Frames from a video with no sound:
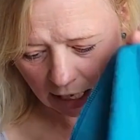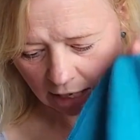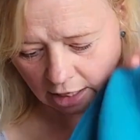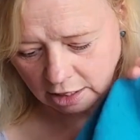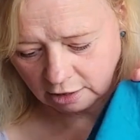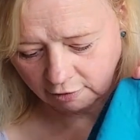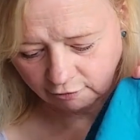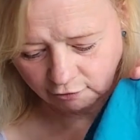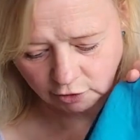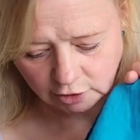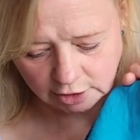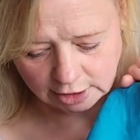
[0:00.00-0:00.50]

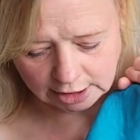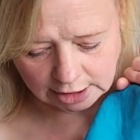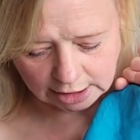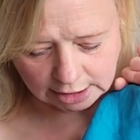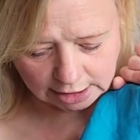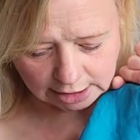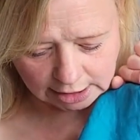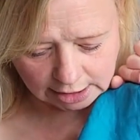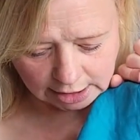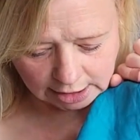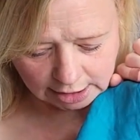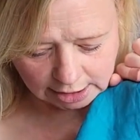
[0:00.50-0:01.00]
in the first
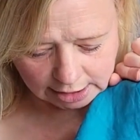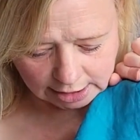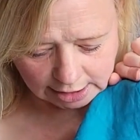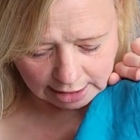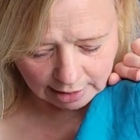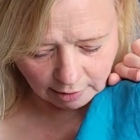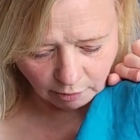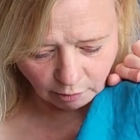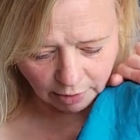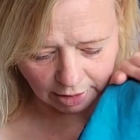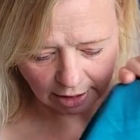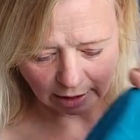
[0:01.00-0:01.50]
instance.
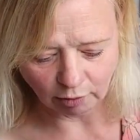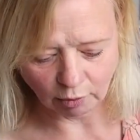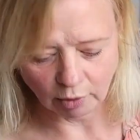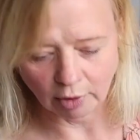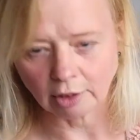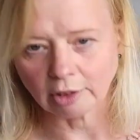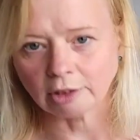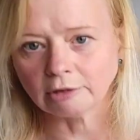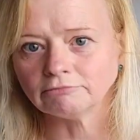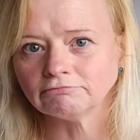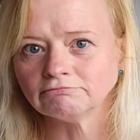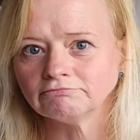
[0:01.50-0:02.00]
And we
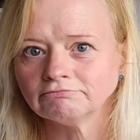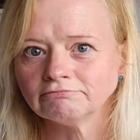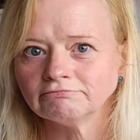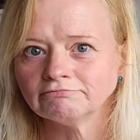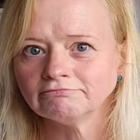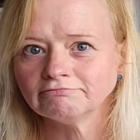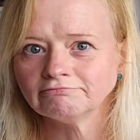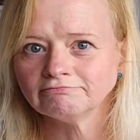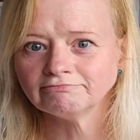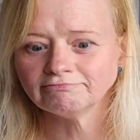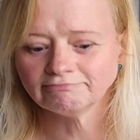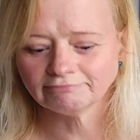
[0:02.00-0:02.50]
will
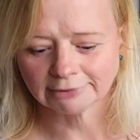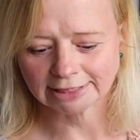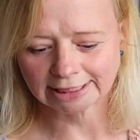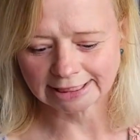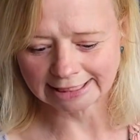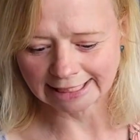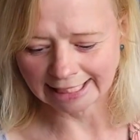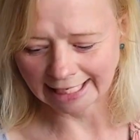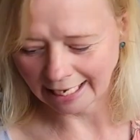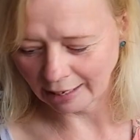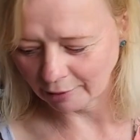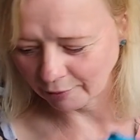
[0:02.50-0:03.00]

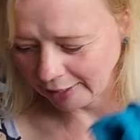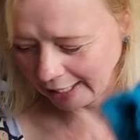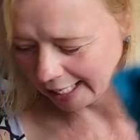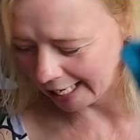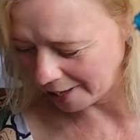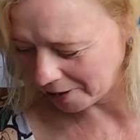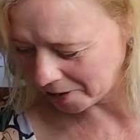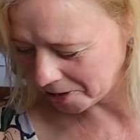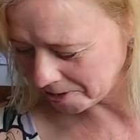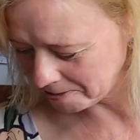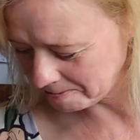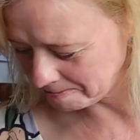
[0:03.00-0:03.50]
see how we
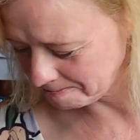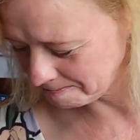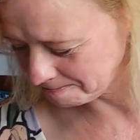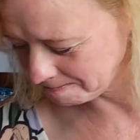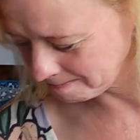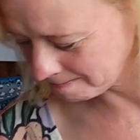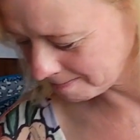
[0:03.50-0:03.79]
get on.